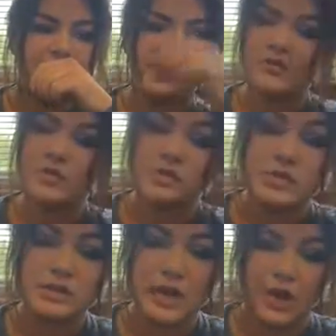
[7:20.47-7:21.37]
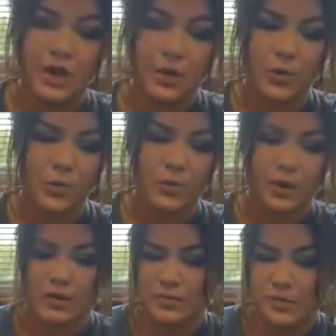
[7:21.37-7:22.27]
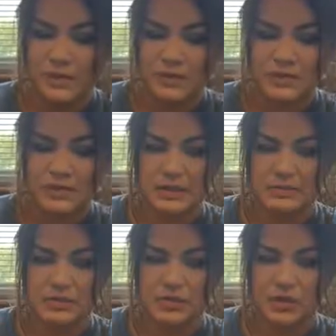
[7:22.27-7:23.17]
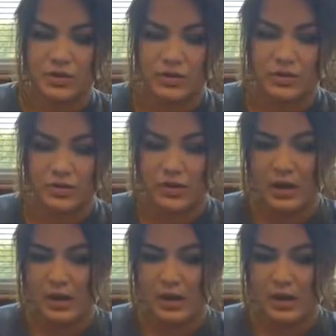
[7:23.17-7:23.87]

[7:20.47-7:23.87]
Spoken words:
Even just how government in general